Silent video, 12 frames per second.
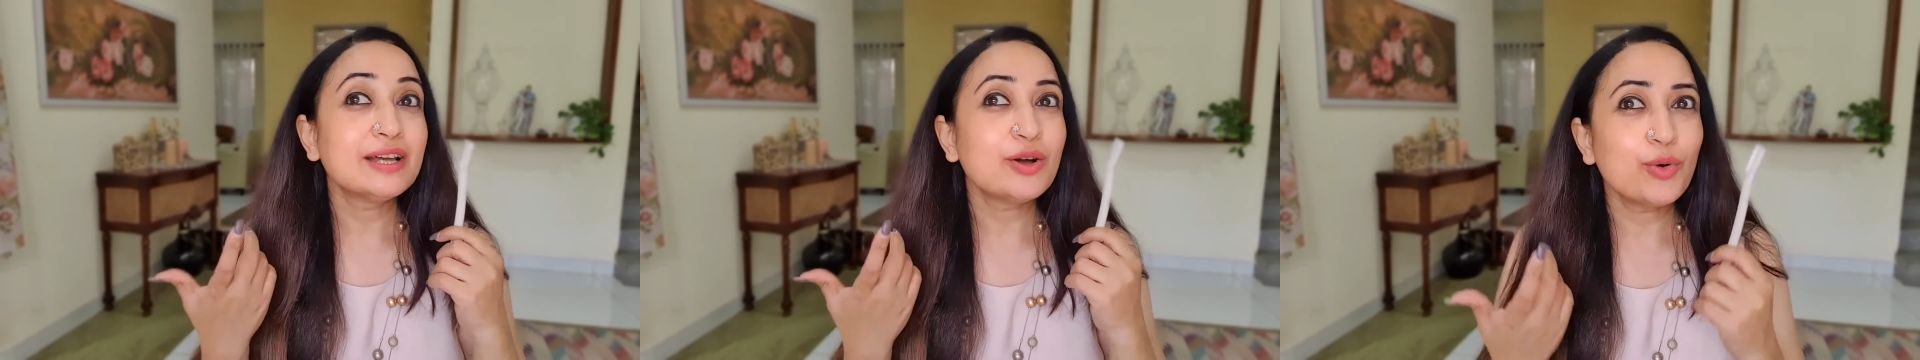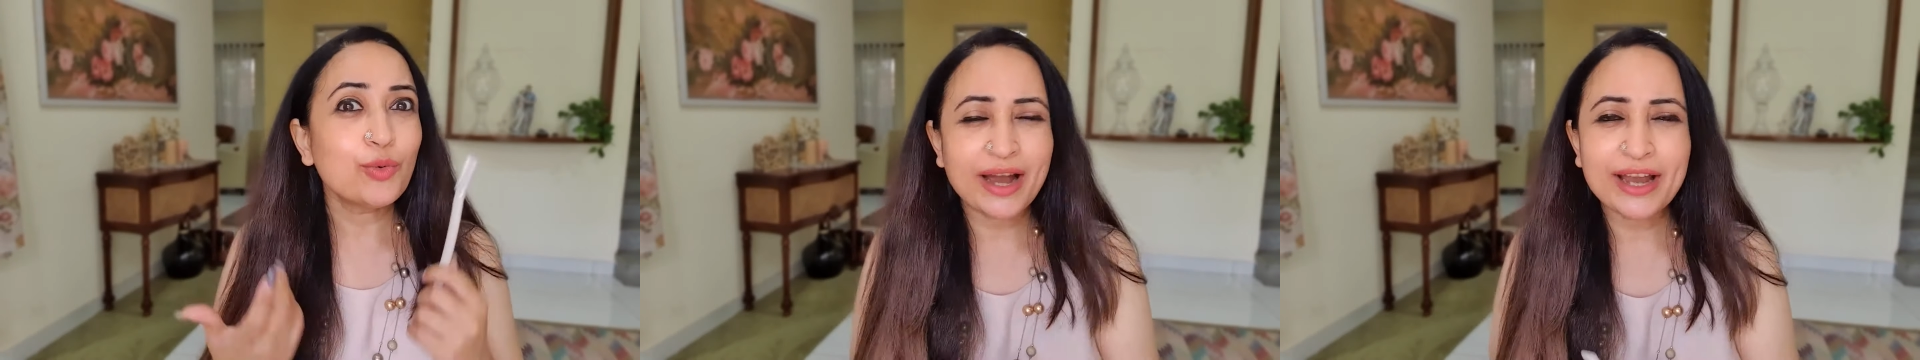
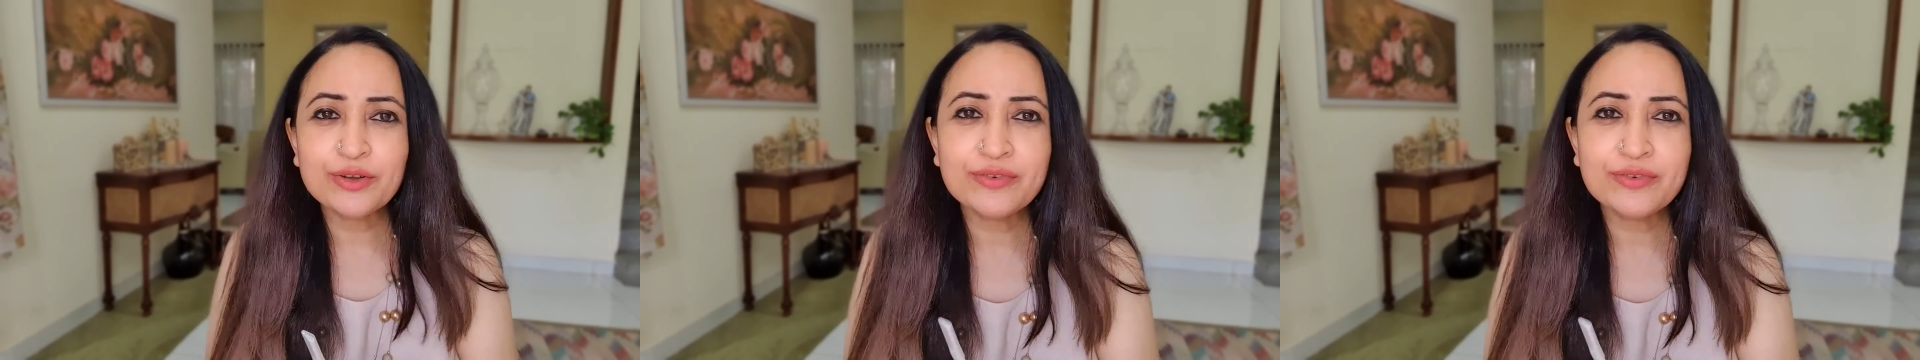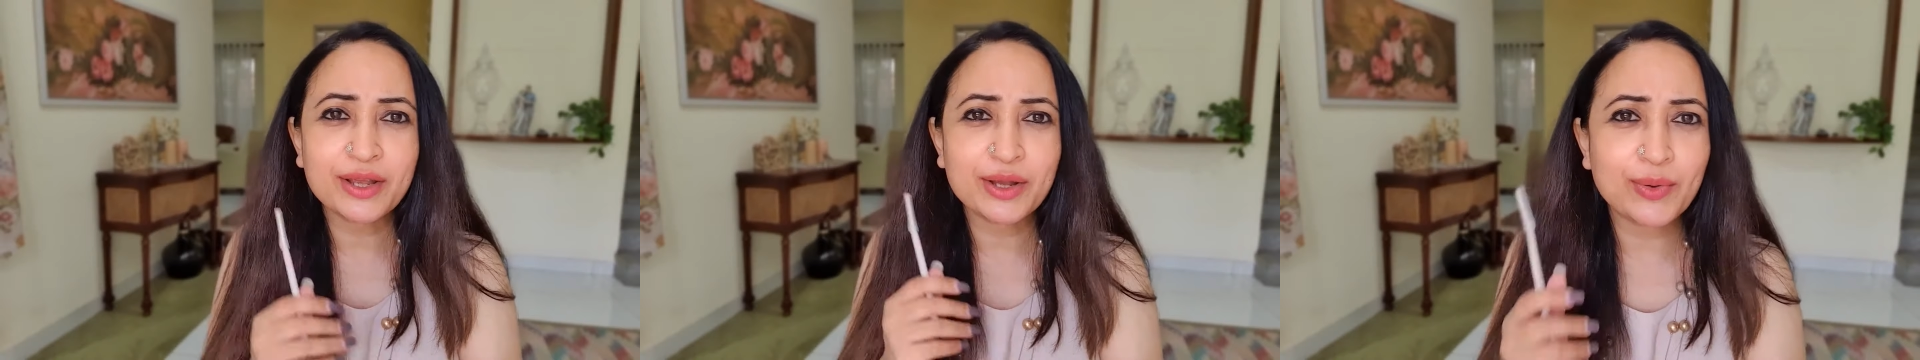Why do
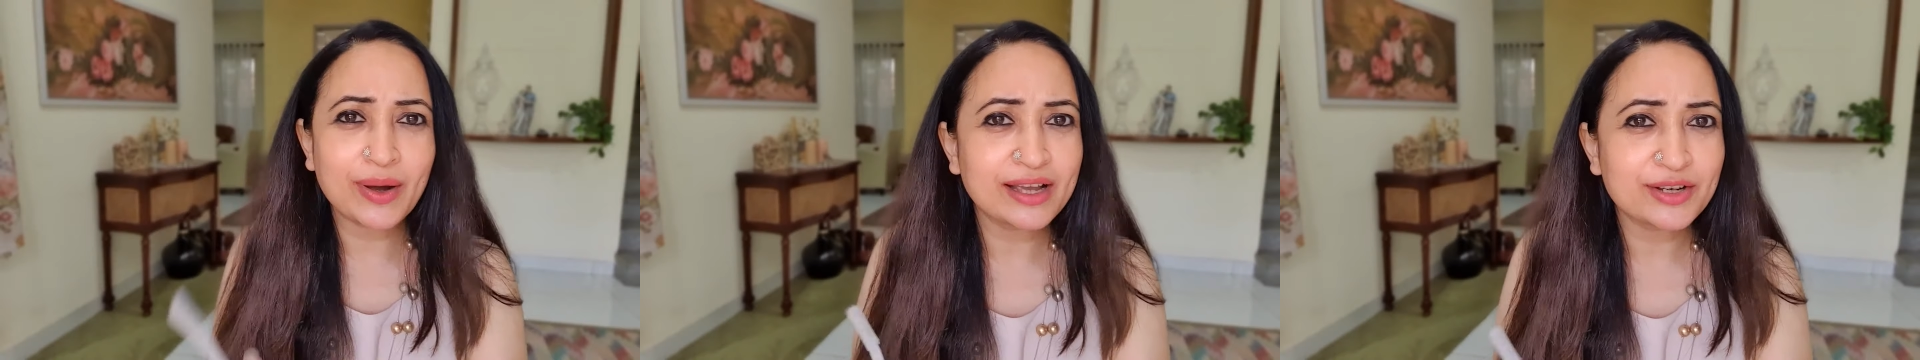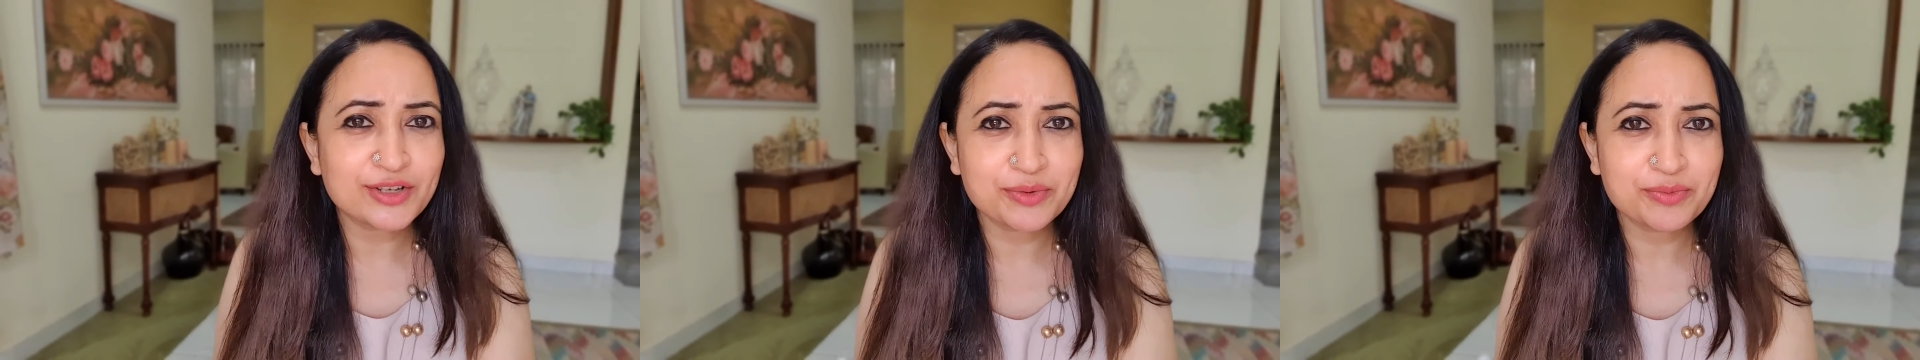we
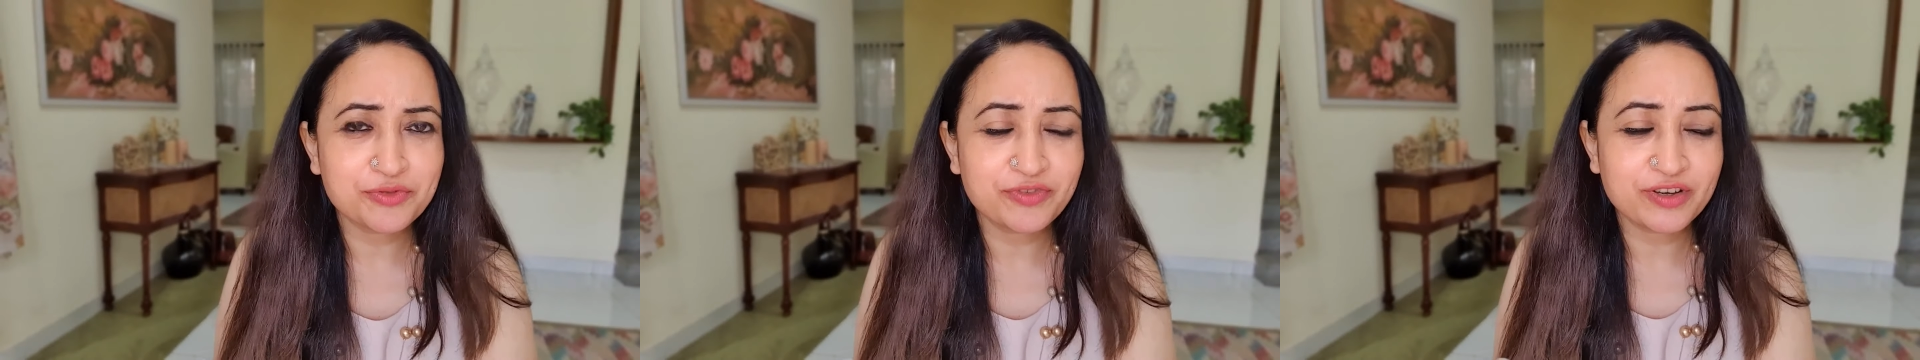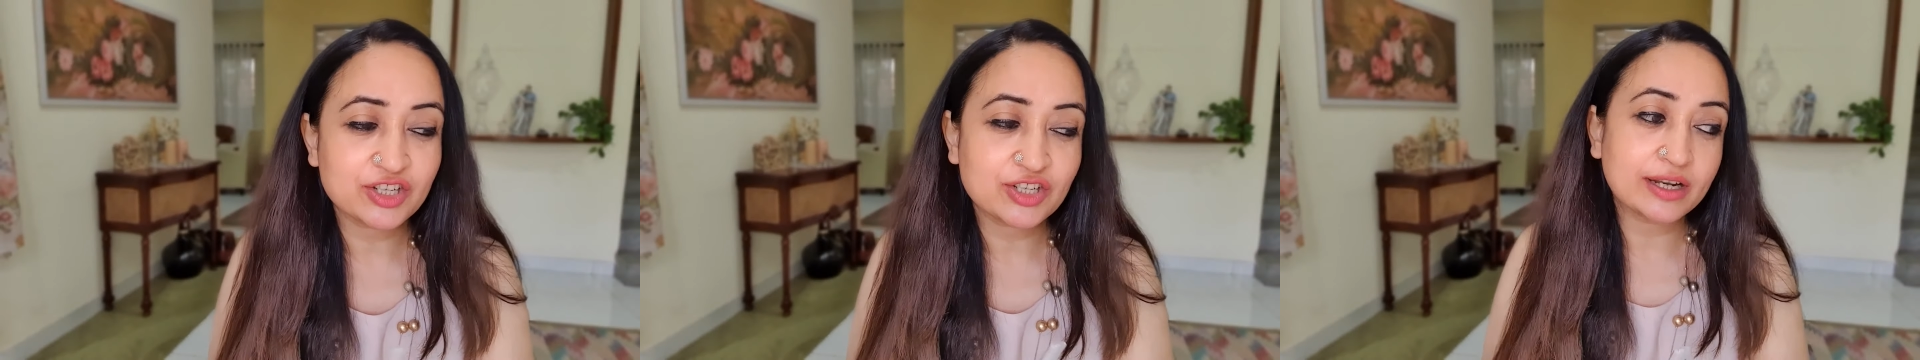require to remove
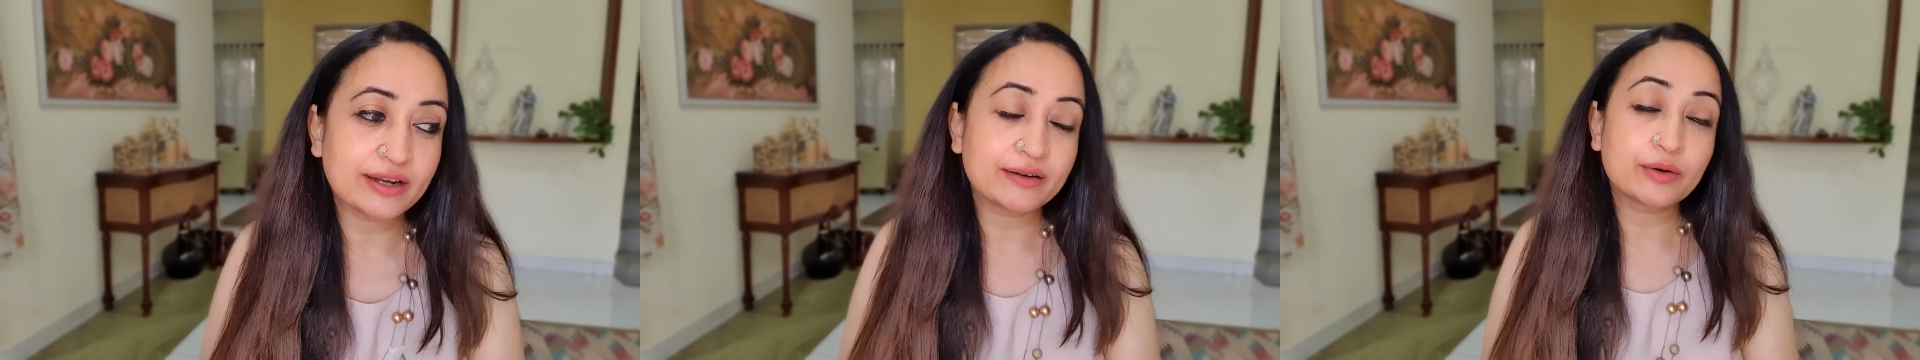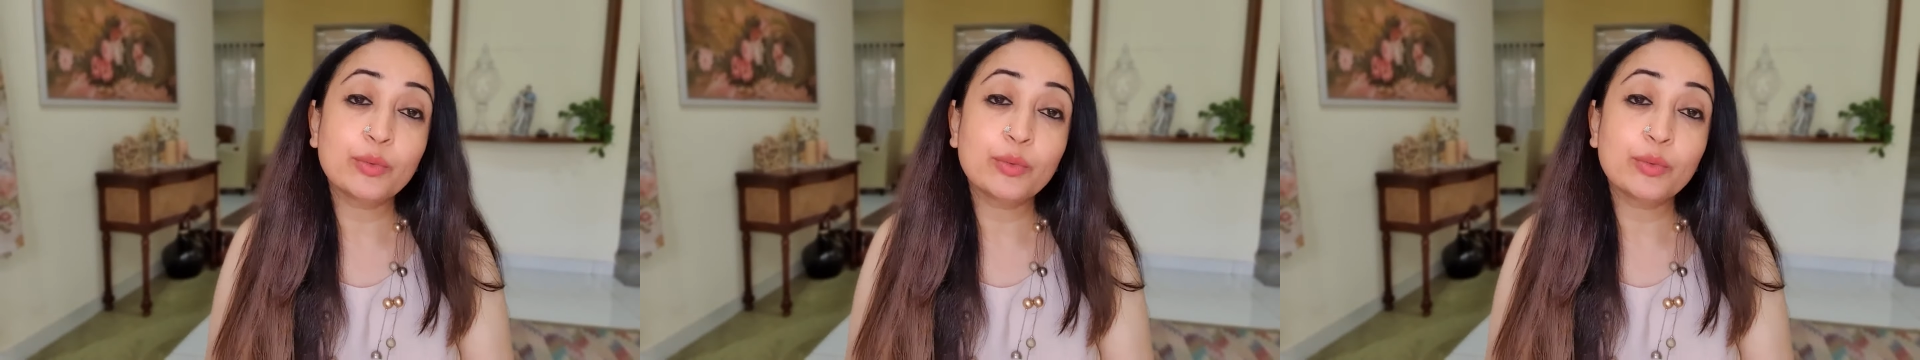facial hair?